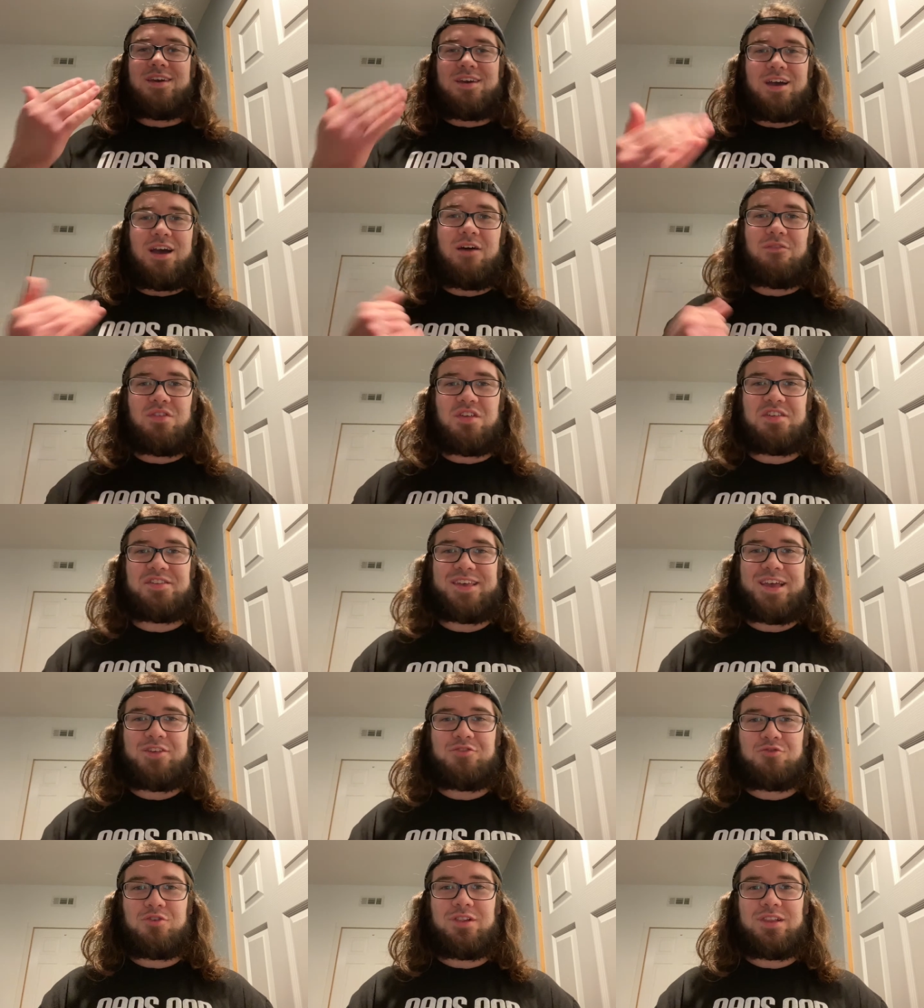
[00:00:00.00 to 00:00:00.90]
of the
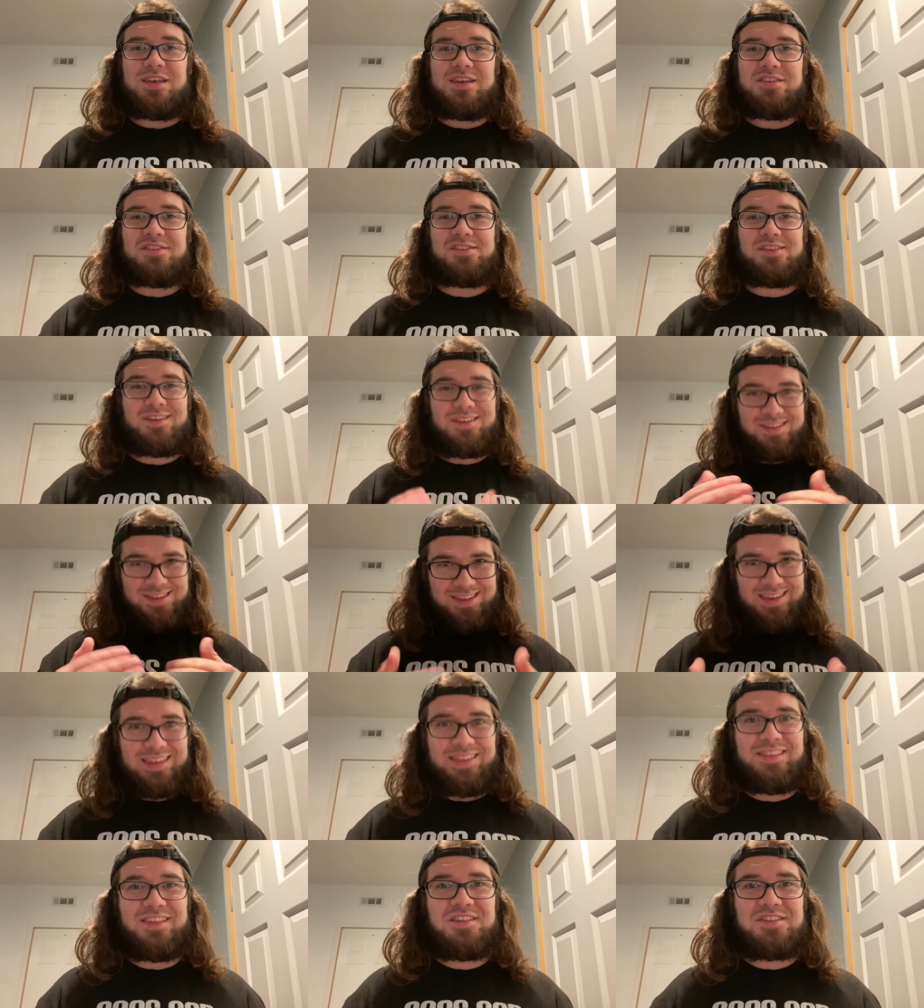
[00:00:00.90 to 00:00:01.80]
sets released
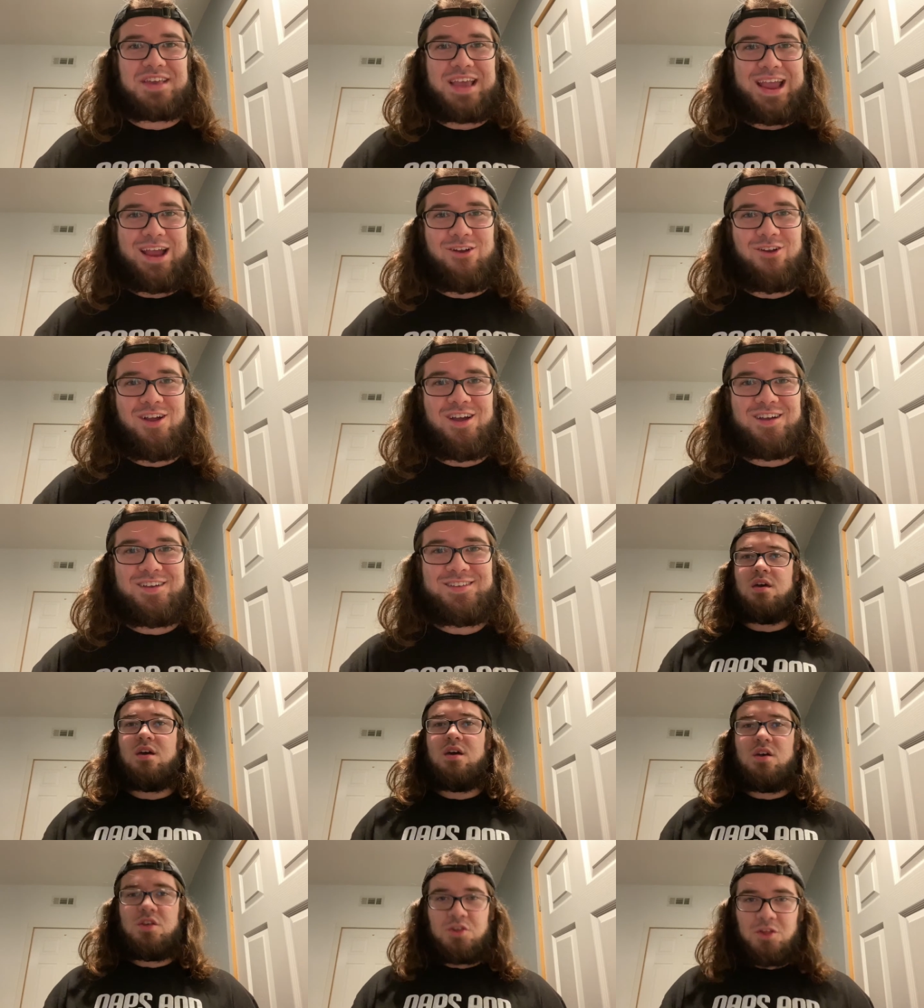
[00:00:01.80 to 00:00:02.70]
in this era.
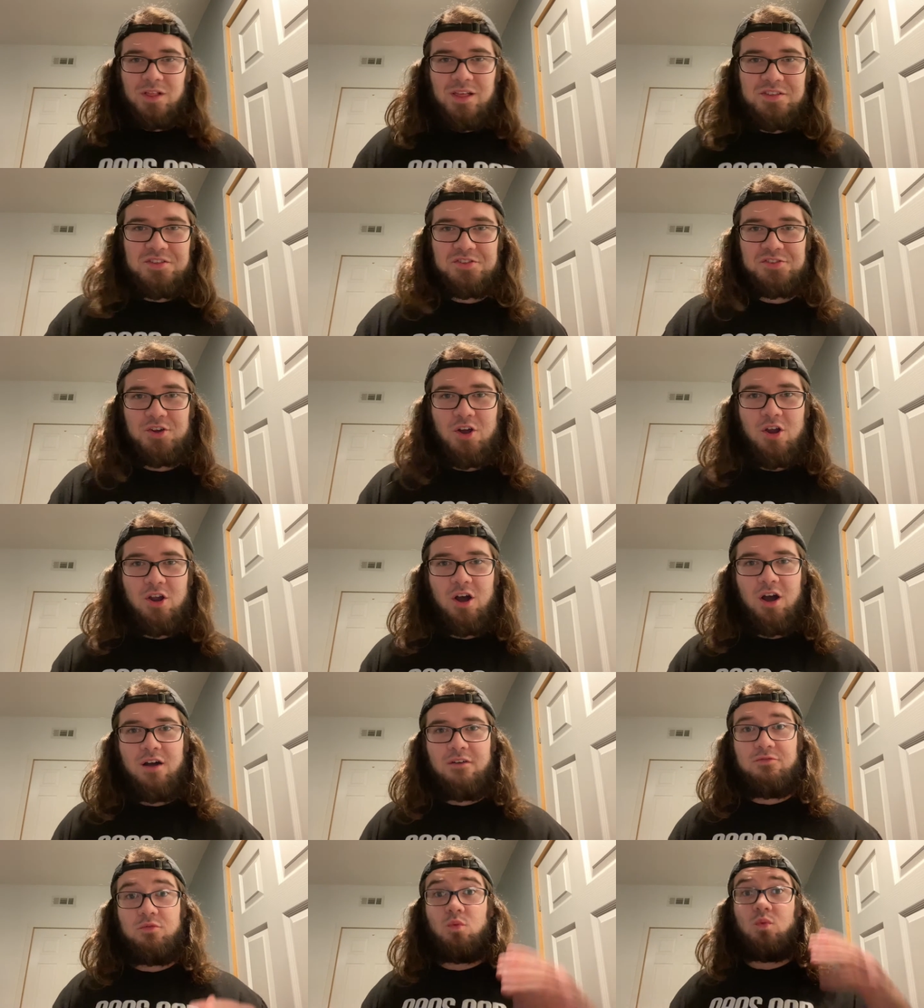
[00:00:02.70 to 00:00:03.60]
So let's start
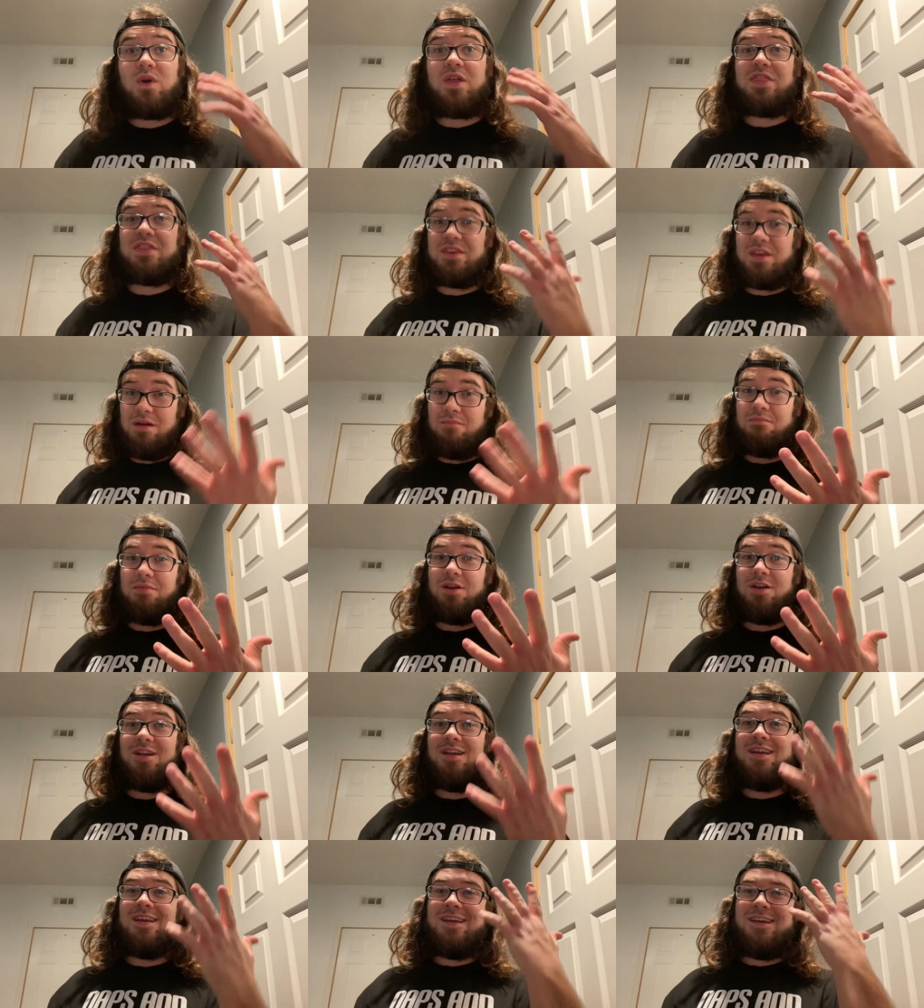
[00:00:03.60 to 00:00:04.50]
off with
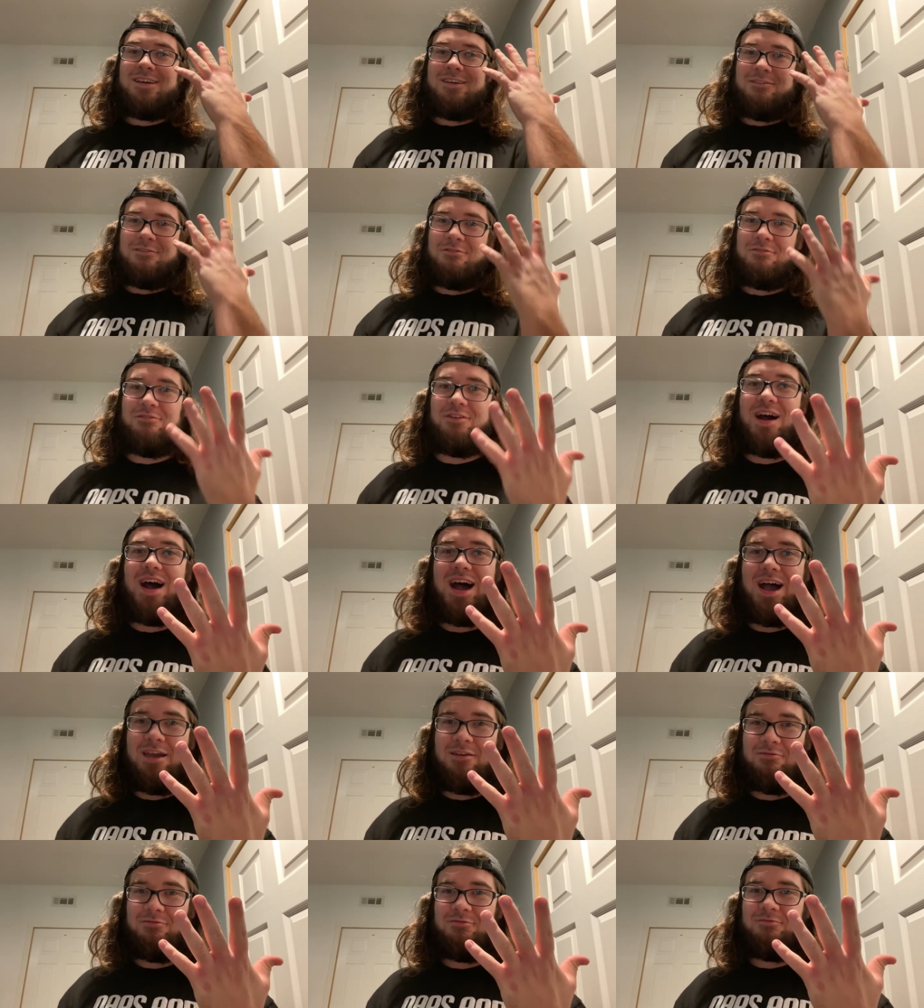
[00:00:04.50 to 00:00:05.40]
number
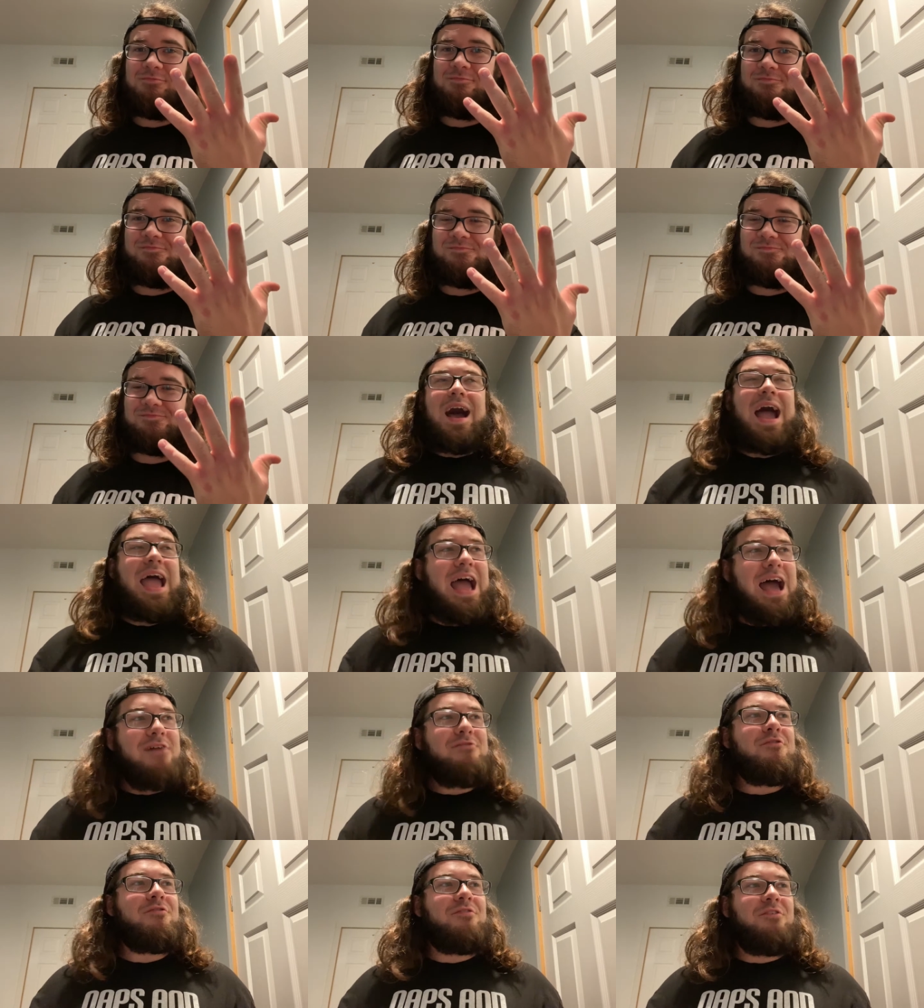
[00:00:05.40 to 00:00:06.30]
5. I
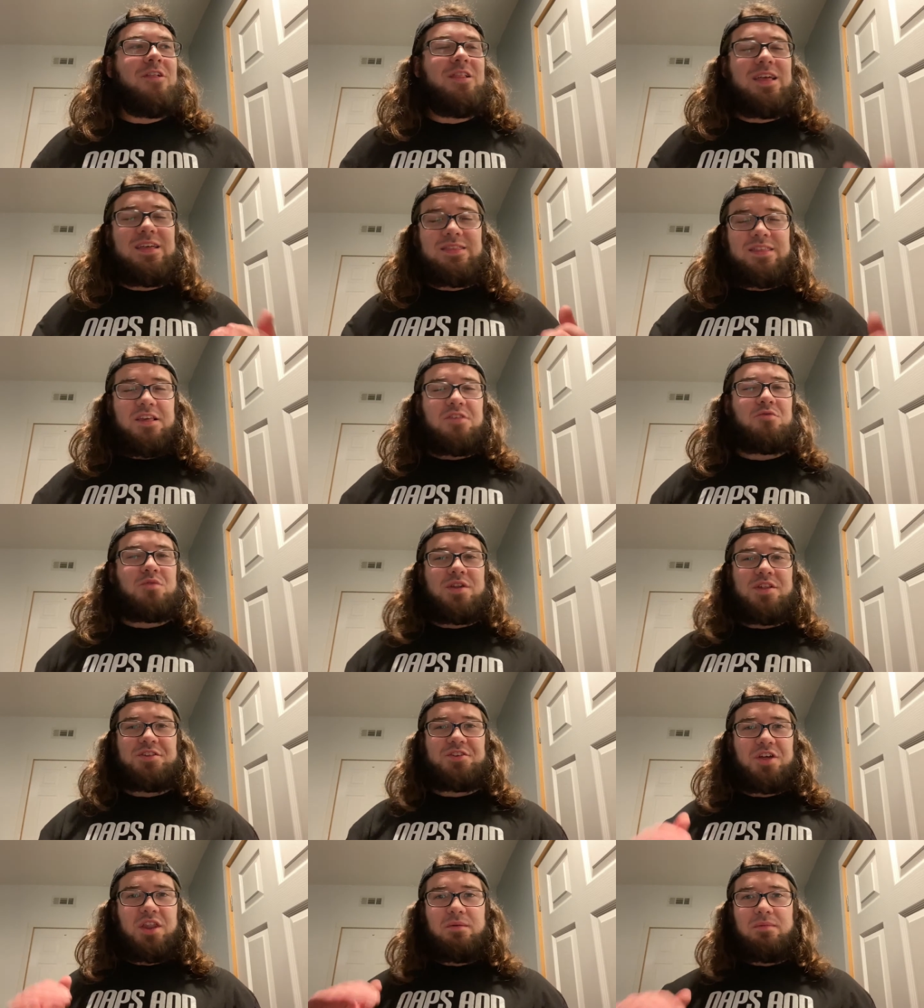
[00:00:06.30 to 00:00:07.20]
have a feeling this one
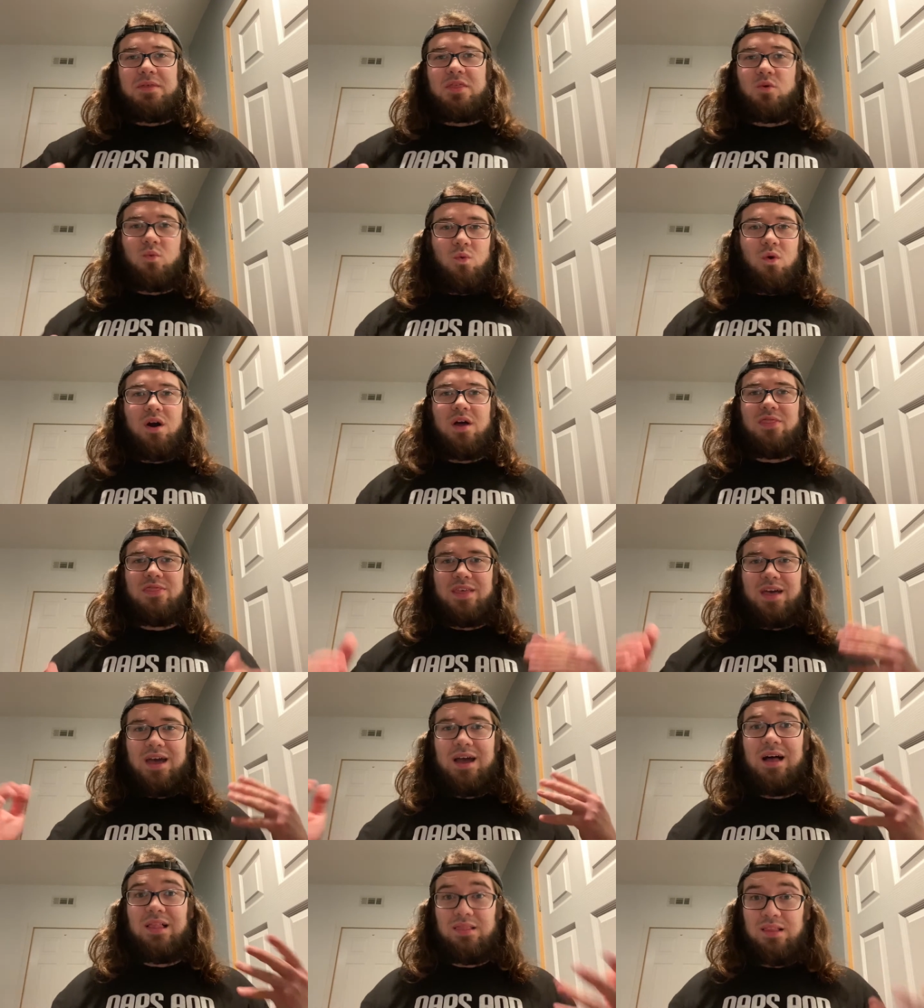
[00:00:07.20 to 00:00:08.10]
is going to be the one
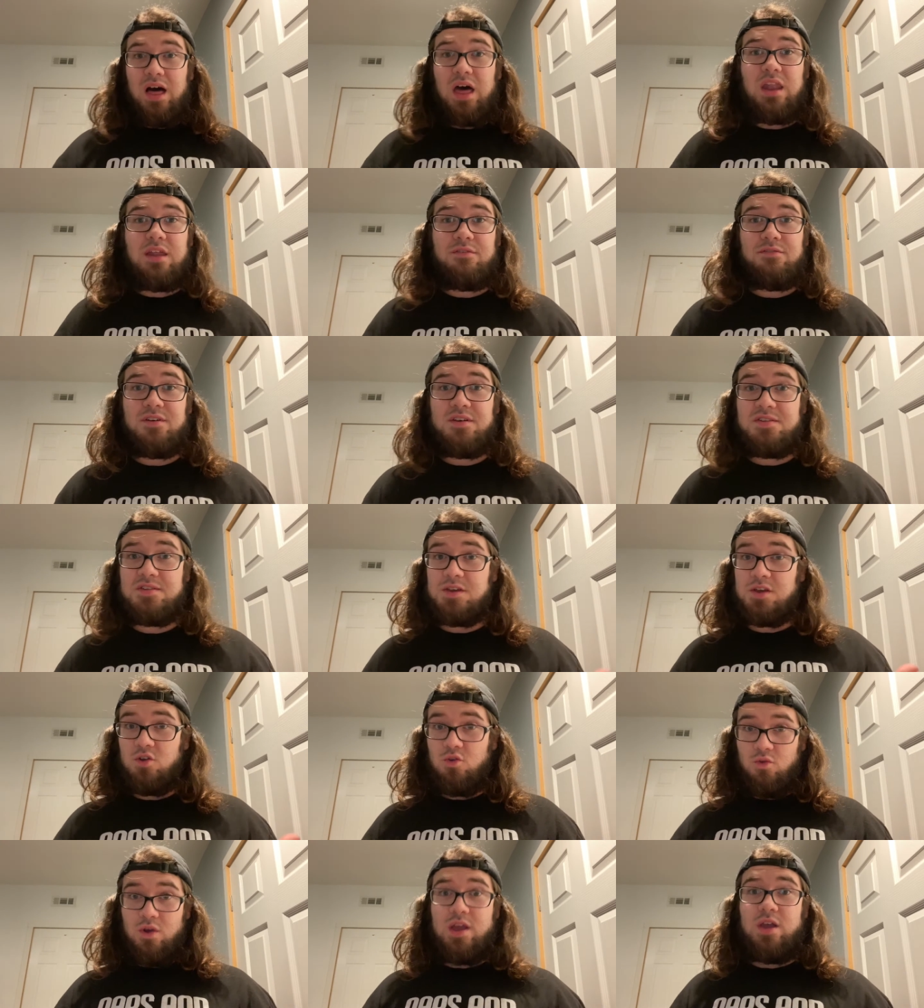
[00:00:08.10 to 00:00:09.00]
that a lot of us
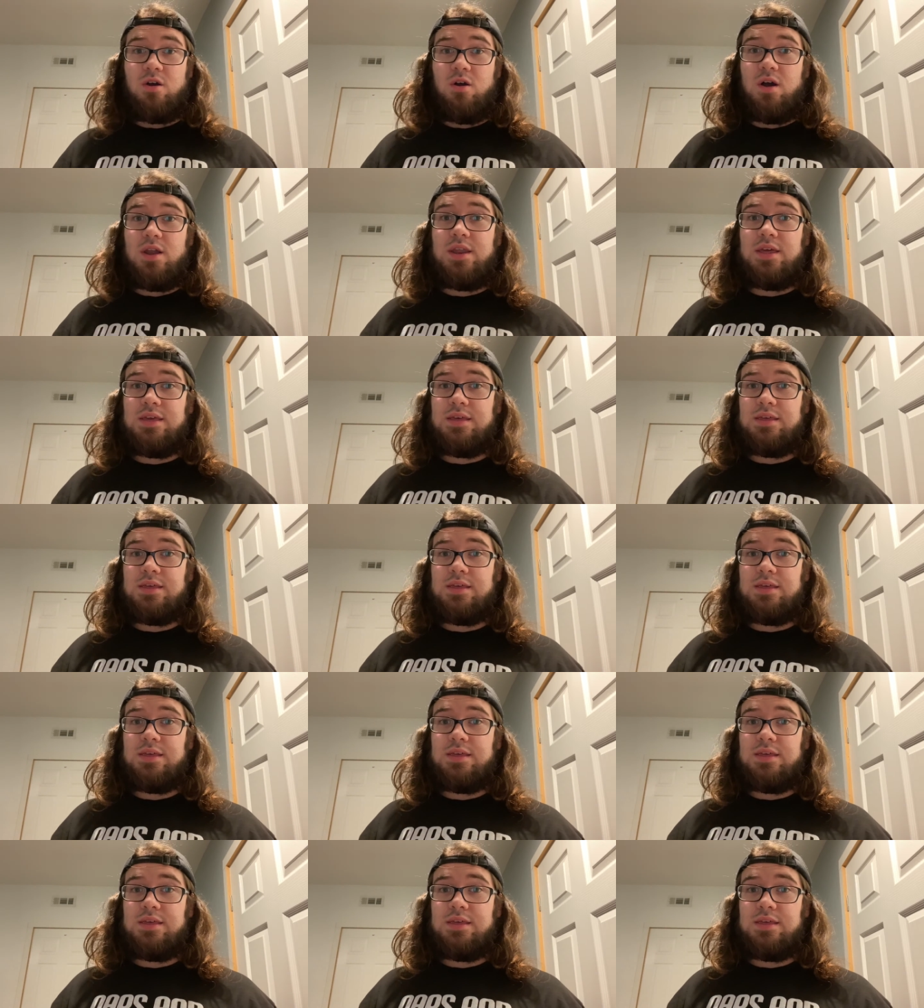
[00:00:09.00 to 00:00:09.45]
agree on,